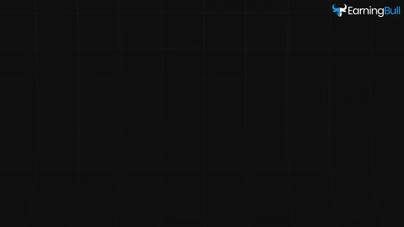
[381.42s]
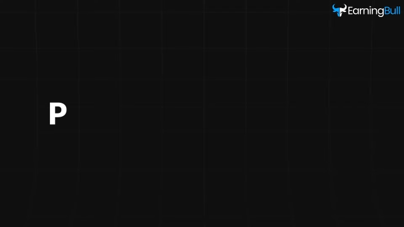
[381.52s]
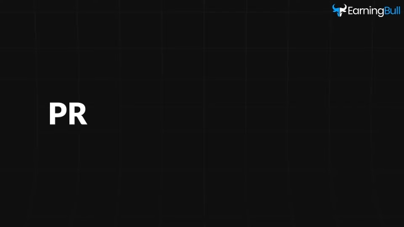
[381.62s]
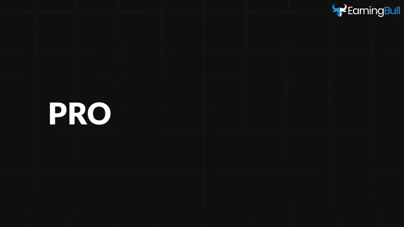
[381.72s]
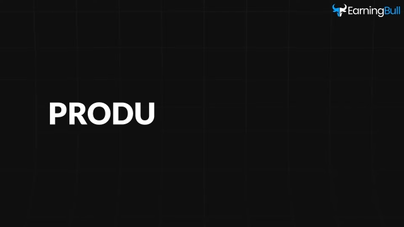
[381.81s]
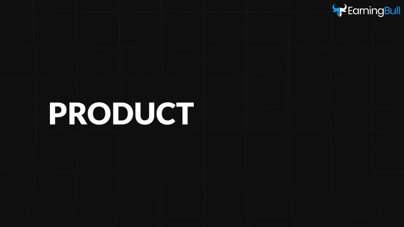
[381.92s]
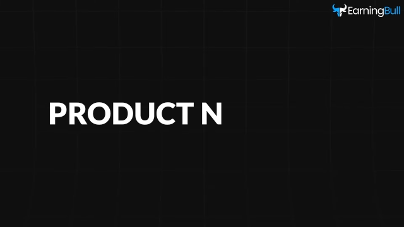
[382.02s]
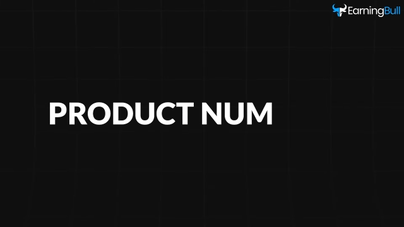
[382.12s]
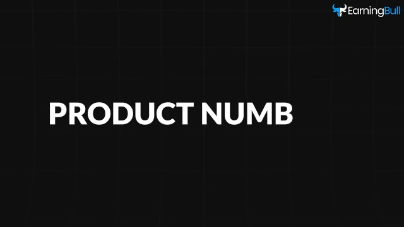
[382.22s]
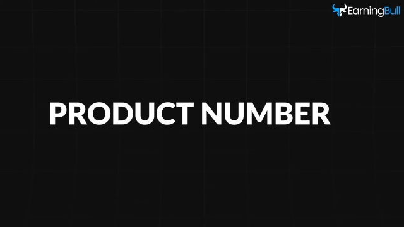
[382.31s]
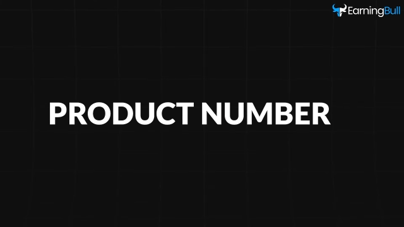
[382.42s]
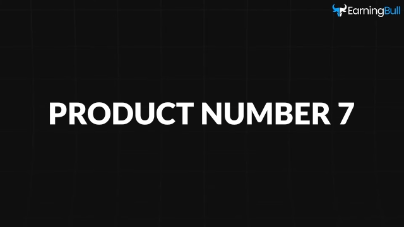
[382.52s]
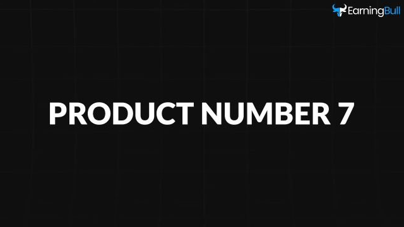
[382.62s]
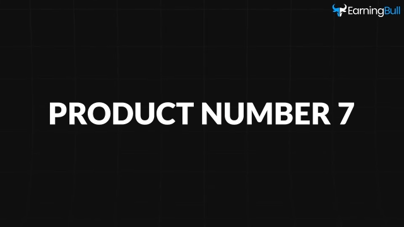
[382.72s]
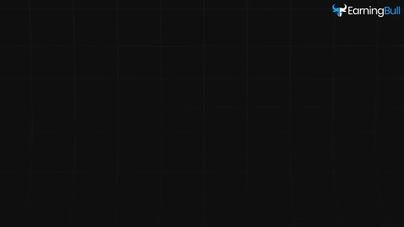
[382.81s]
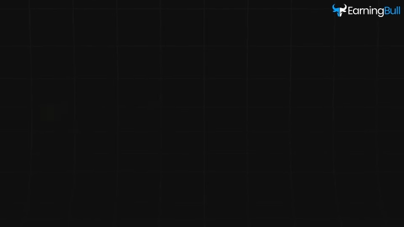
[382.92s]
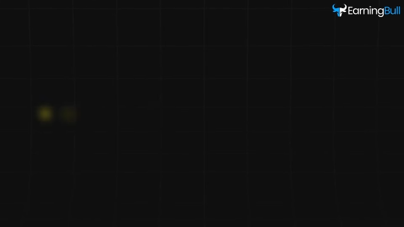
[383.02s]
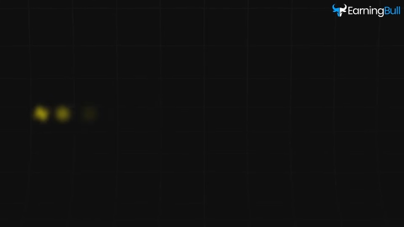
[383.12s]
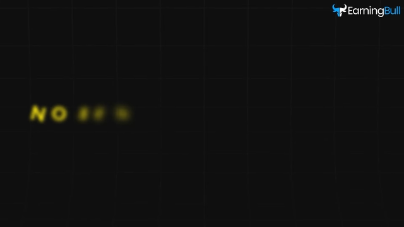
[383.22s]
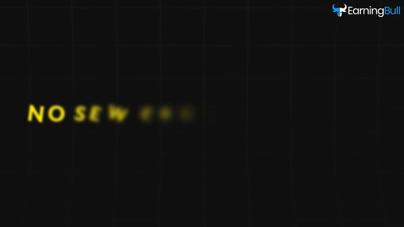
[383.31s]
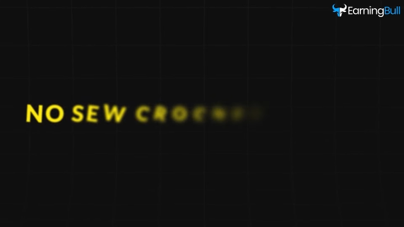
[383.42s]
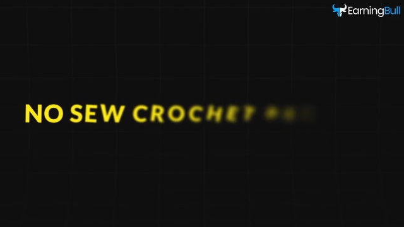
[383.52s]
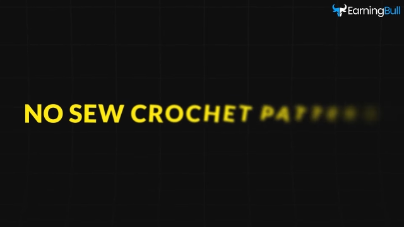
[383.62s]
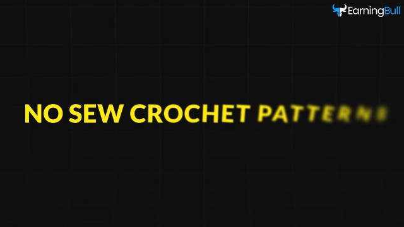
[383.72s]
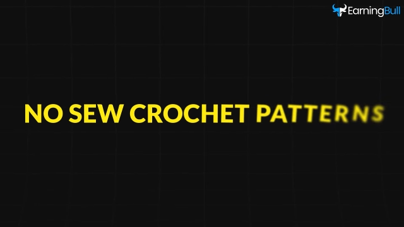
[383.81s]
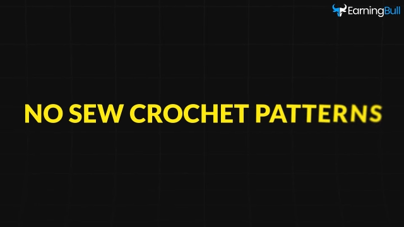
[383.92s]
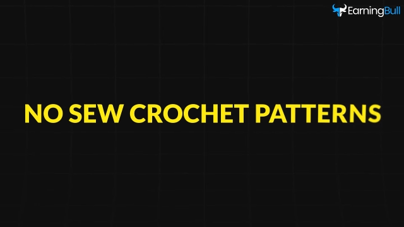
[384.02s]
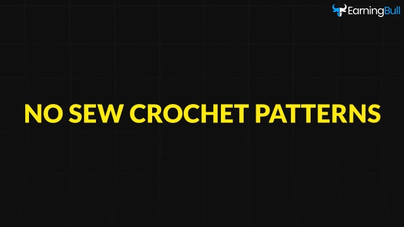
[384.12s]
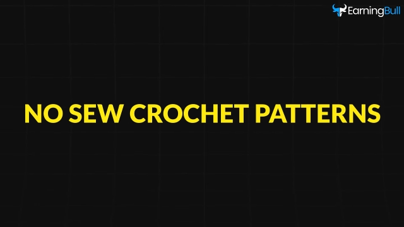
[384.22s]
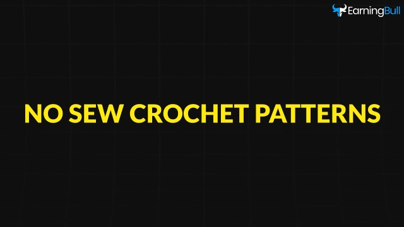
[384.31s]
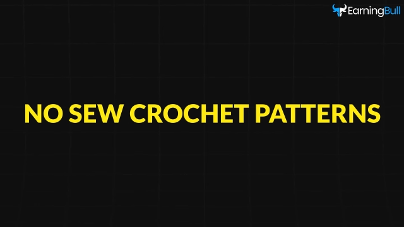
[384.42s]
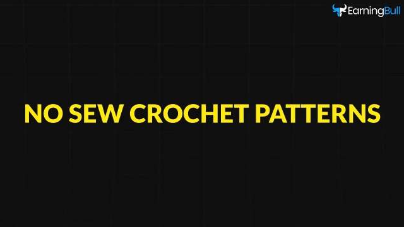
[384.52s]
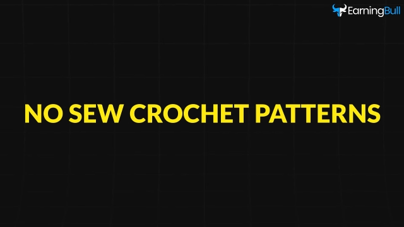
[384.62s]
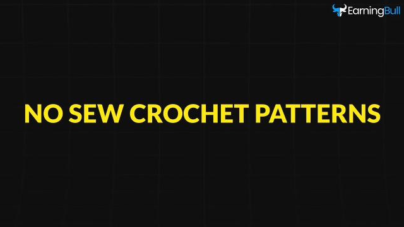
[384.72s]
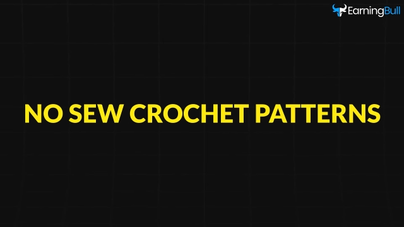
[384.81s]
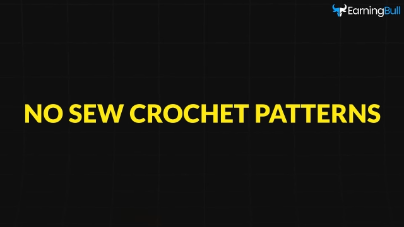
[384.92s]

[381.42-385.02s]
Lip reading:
No face is visible, so there are no lips to read.